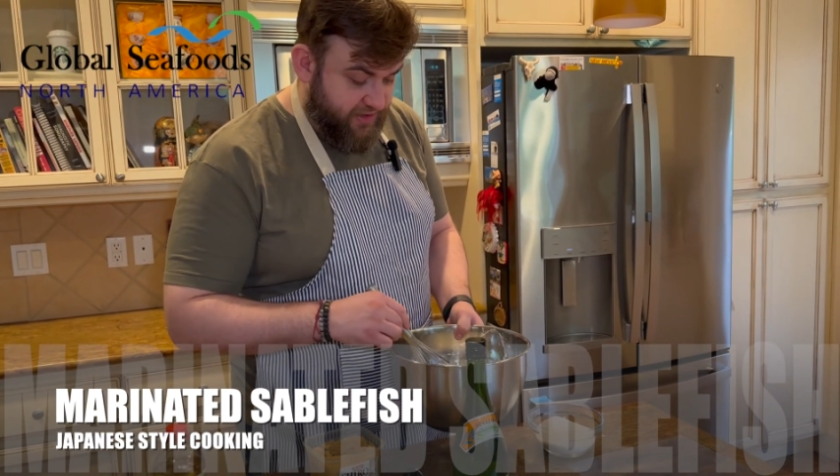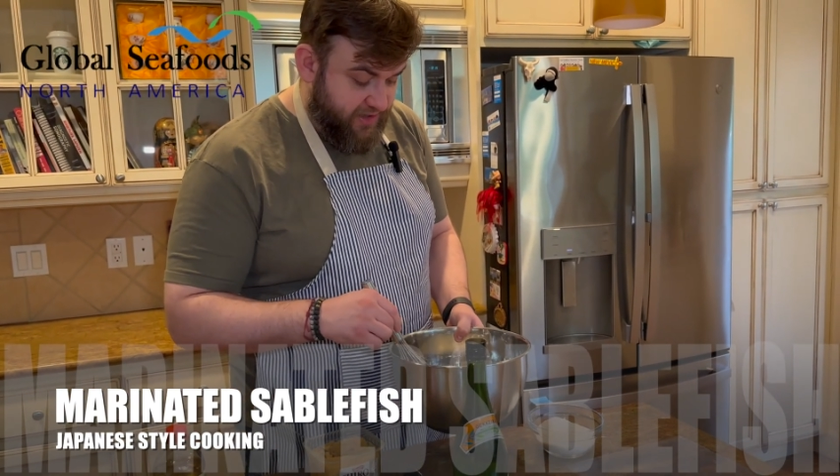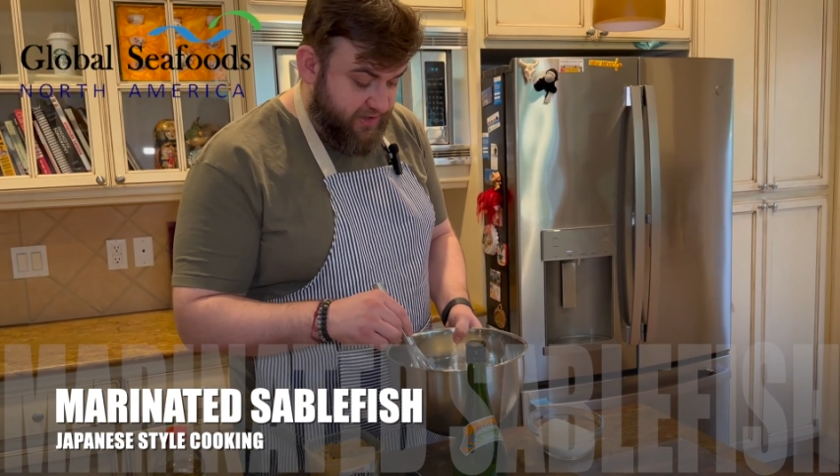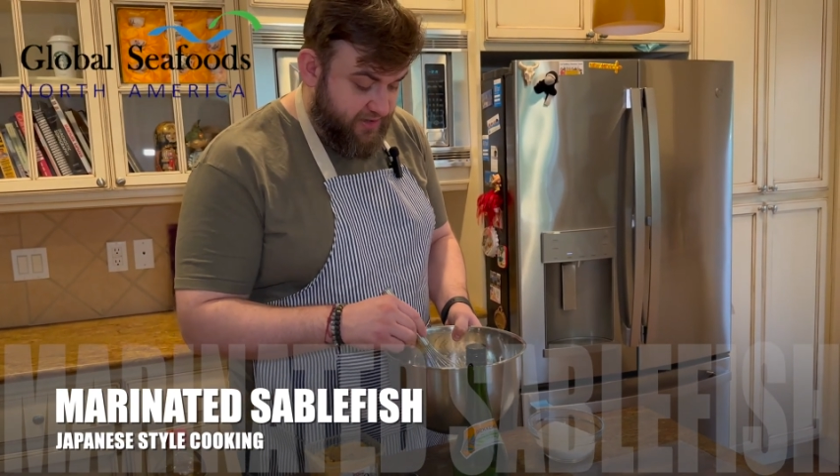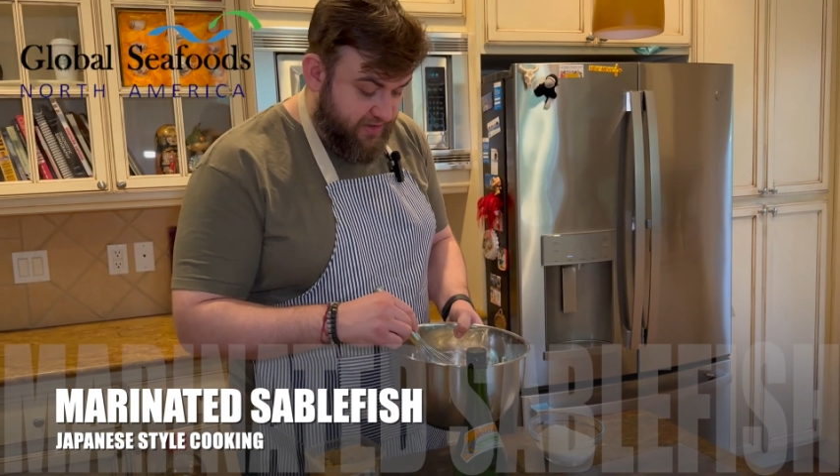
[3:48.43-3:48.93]

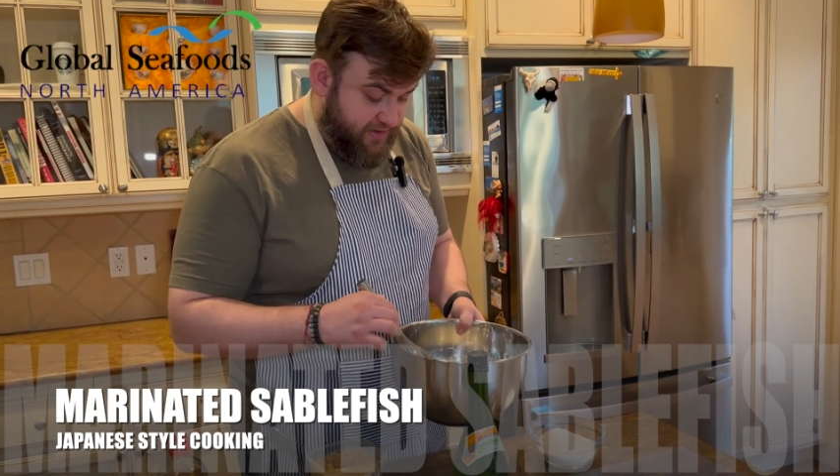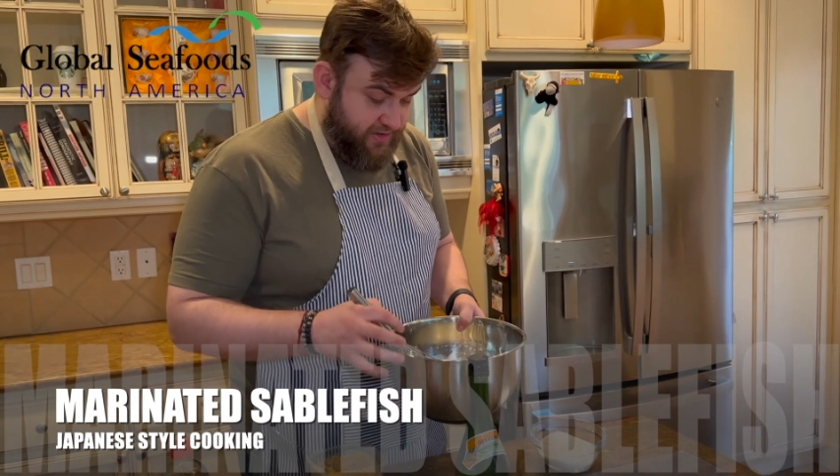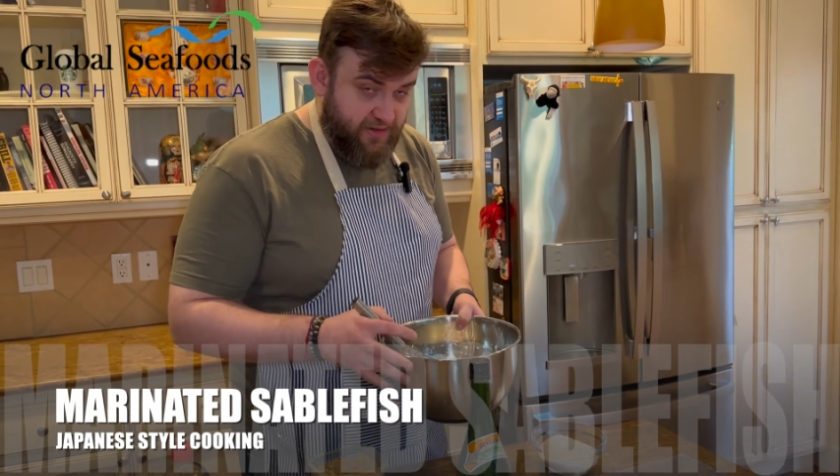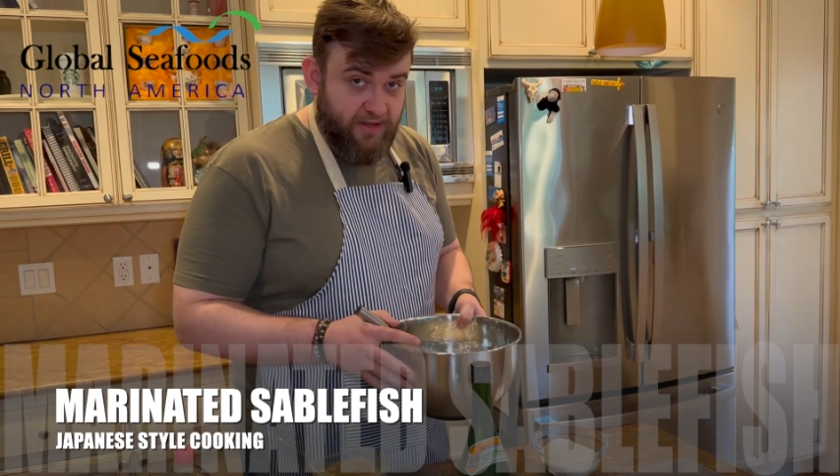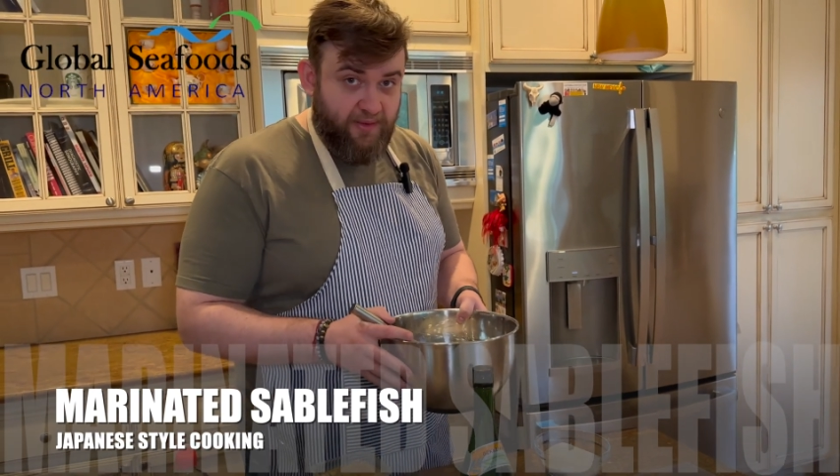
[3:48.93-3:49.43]
Okay.
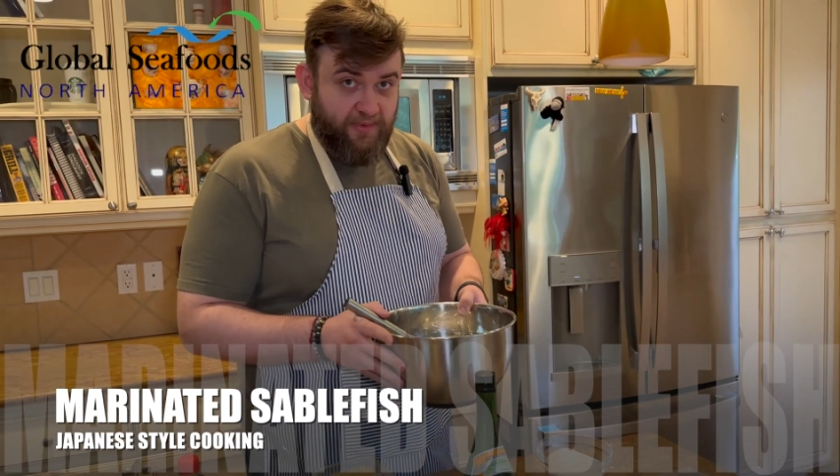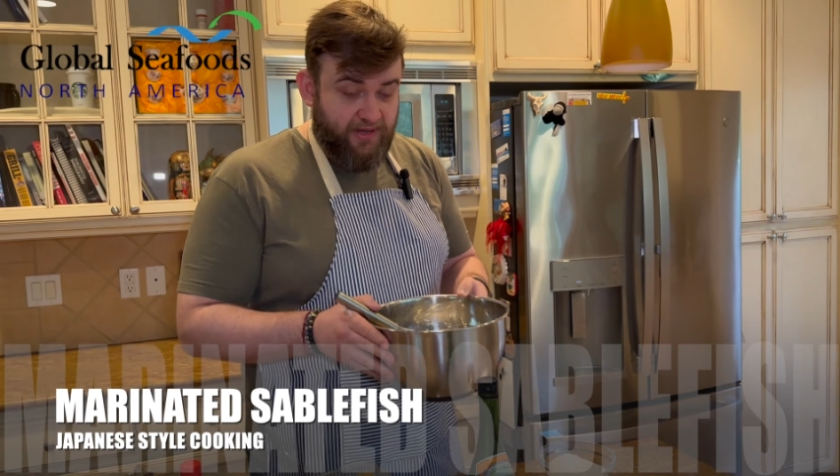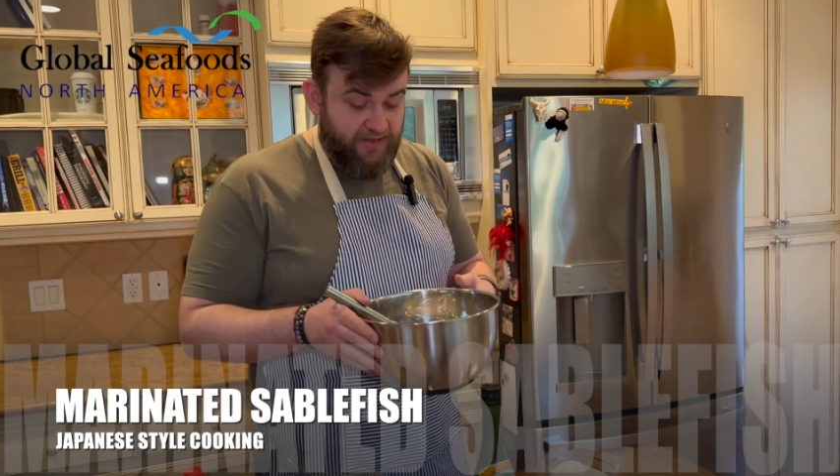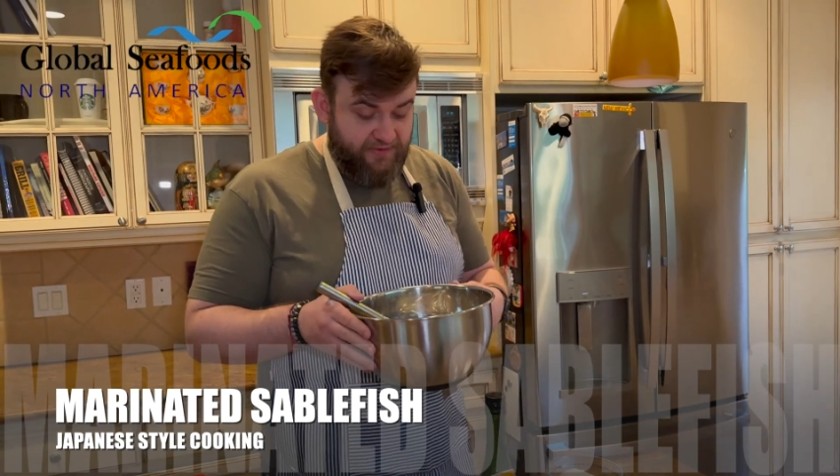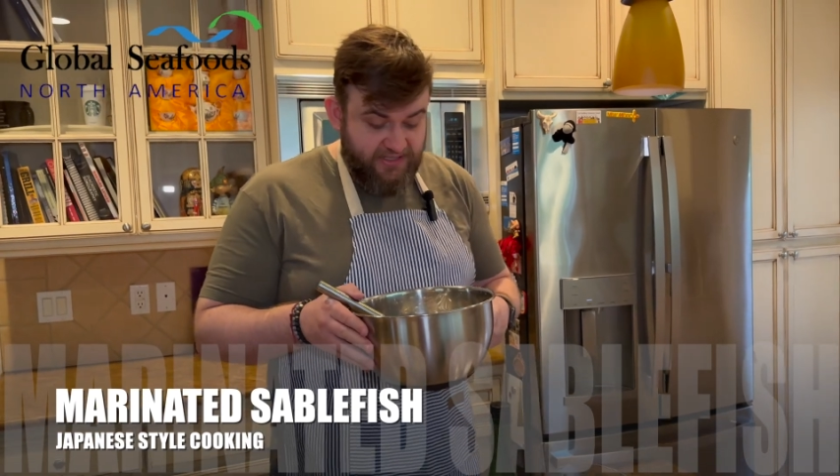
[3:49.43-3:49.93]
I'm
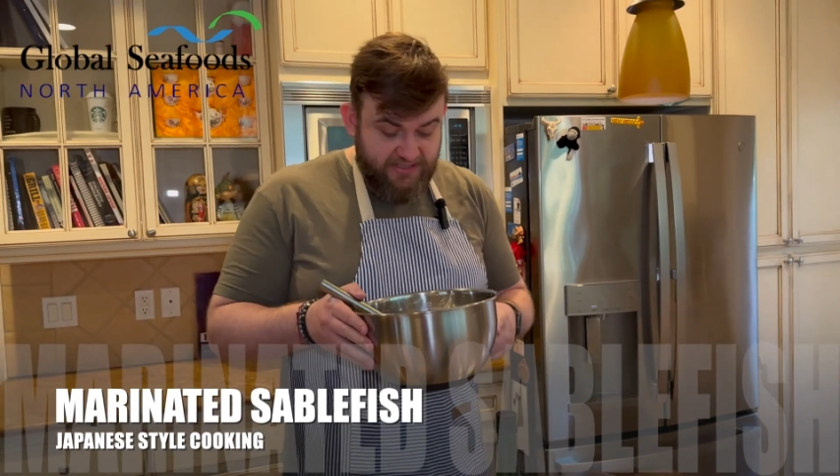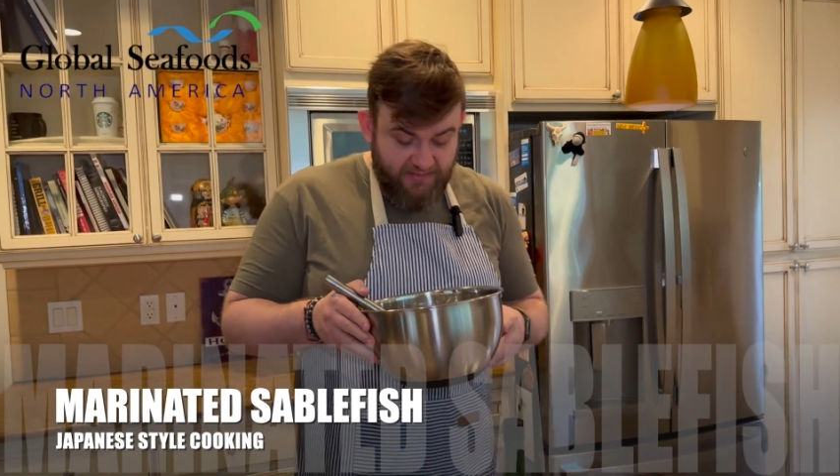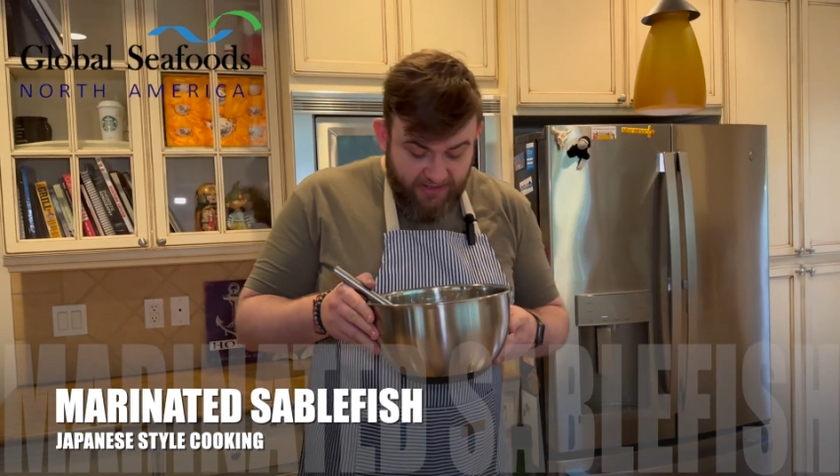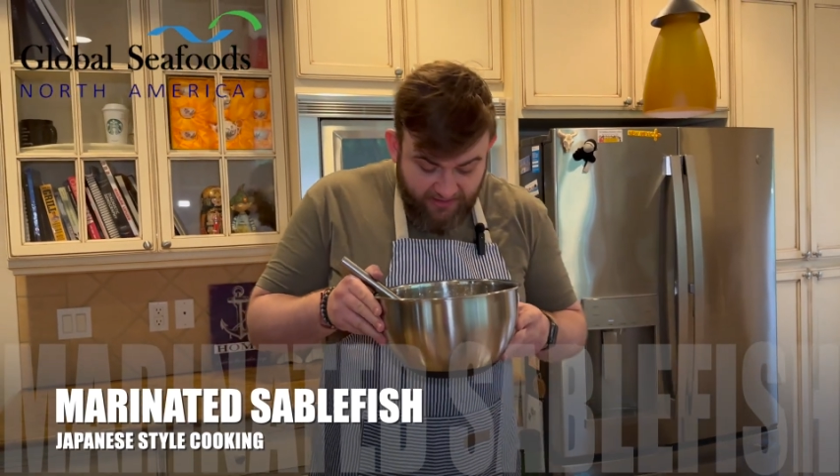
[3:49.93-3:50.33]
gonna give it a smell